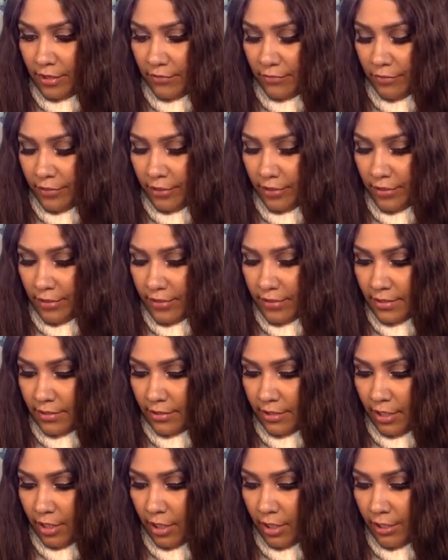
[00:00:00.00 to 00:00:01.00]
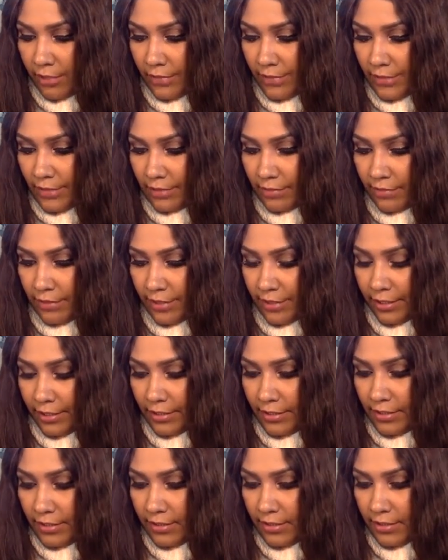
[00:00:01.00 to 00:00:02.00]
to give away all his
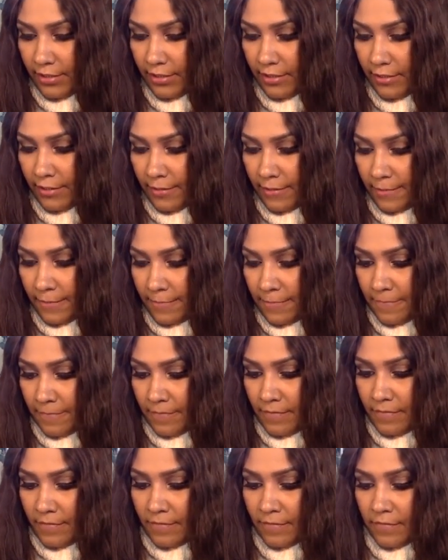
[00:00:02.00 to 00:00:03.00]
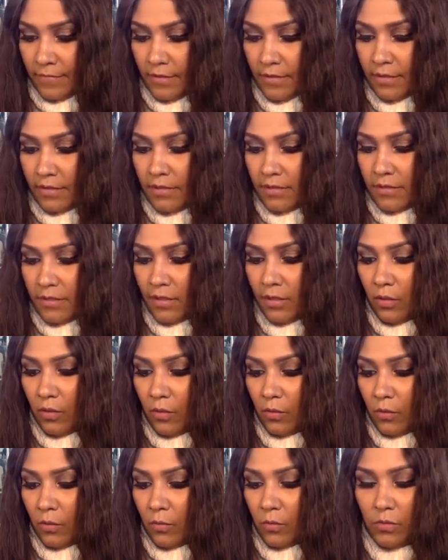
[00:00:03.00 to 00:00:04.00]
ingredients.
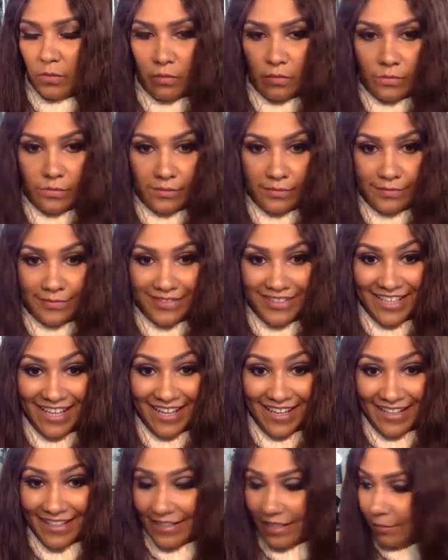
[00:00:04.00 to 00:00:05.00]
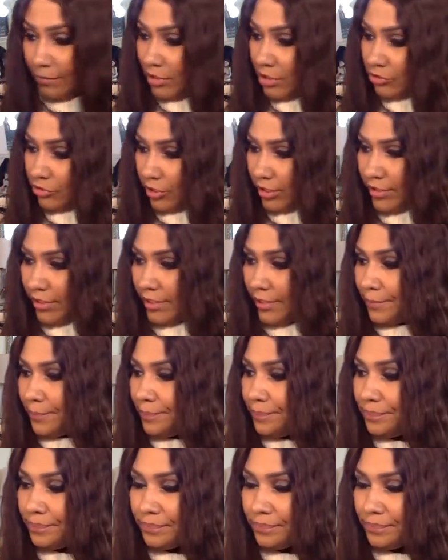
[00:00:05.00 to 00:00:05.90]
So, yay, I'm going to try that.